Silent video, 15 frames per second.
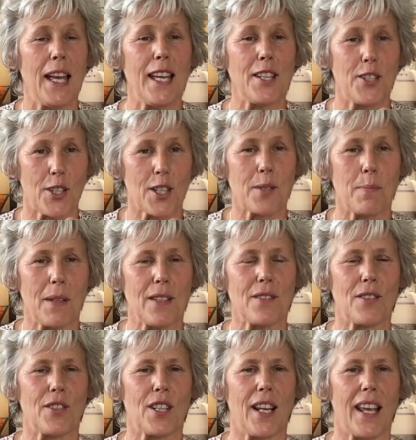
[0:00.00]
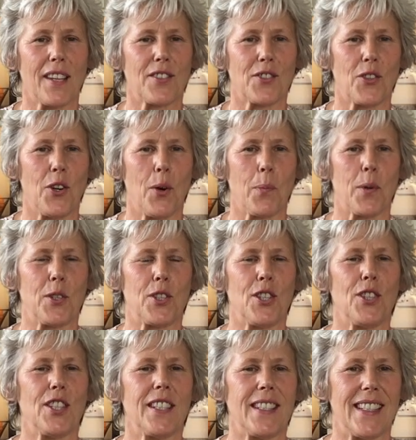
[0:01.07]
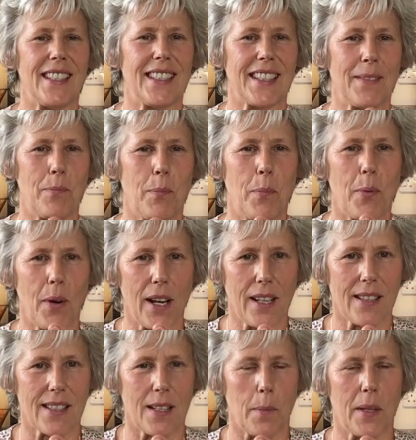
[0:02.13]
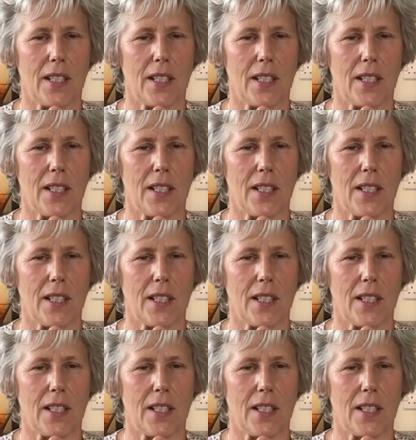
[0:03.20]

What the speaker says: It just means there's an extra opportunity to bring some